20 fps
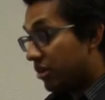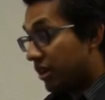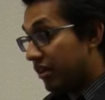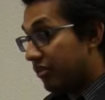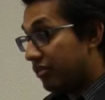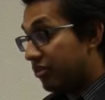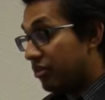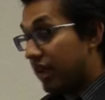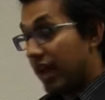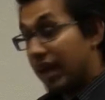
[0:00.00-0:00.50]

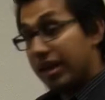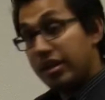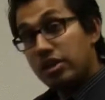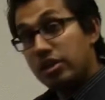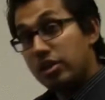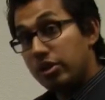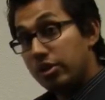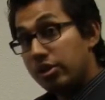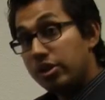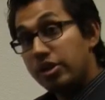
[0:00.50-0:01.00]
if you had a
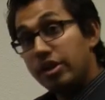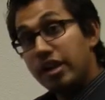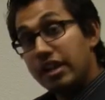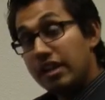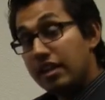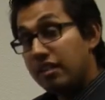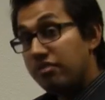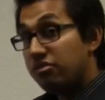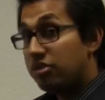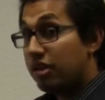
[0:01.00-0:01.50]
lower
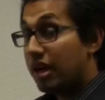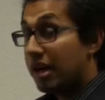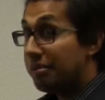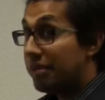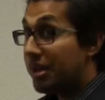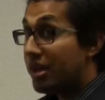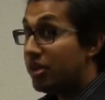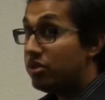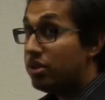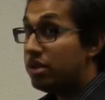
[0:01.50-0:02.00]
grade level, I
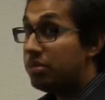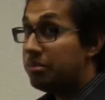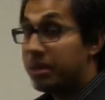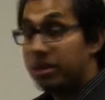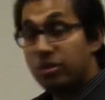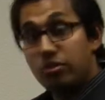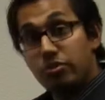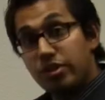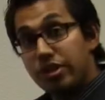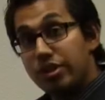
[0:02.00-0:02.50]
might only
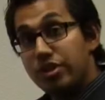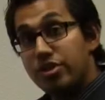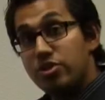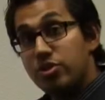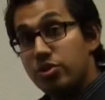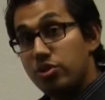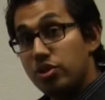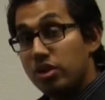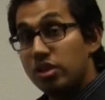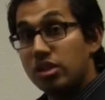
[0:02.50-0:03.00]
pick 1 or
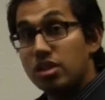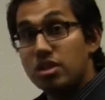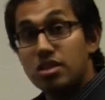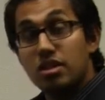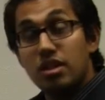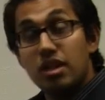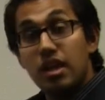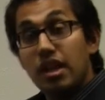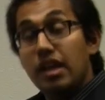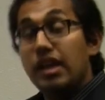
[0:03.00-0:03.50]
2 things.